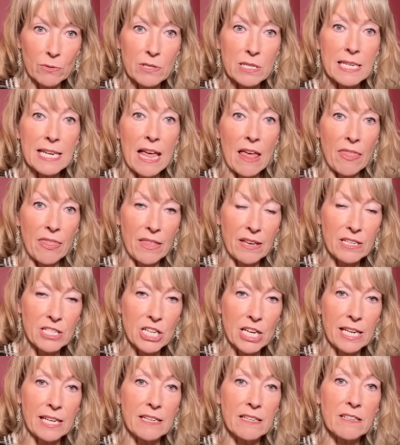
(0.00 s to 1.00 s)

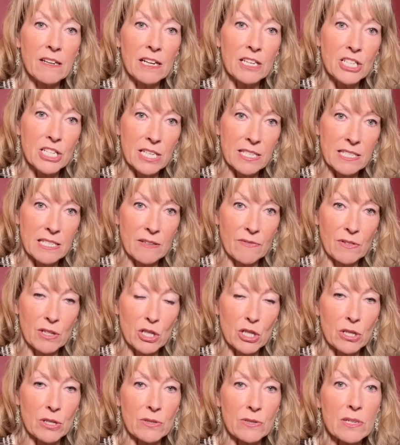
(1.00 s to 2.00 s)
lethargy, digestive
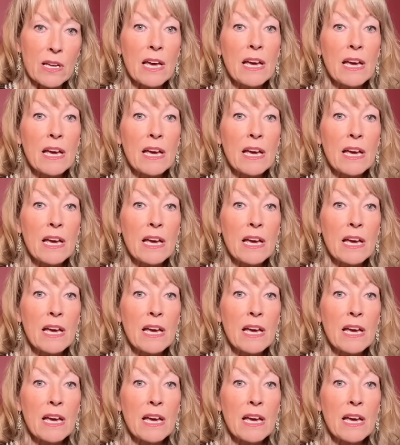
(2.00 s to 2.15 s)
issues,